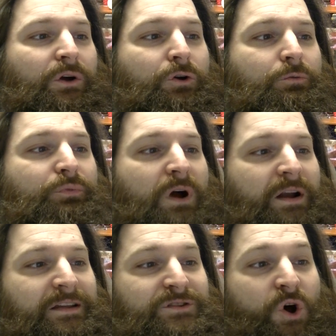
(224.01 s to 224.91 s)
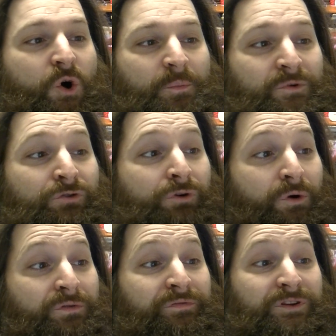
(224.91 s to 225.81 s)
who brought his
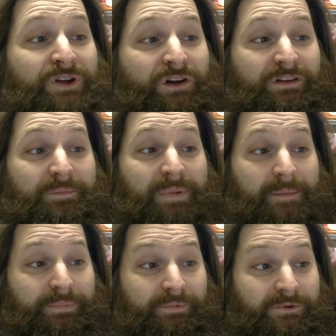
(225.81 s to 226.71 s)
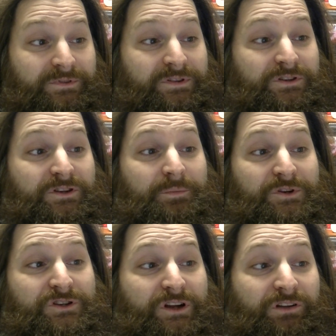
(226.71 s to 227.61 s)
homegrown fatalii peppers to
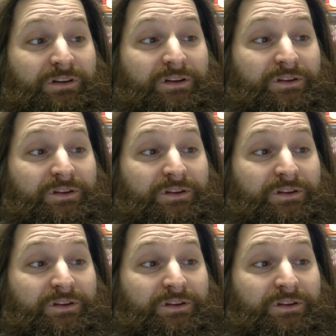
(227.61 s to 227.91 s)
Michelle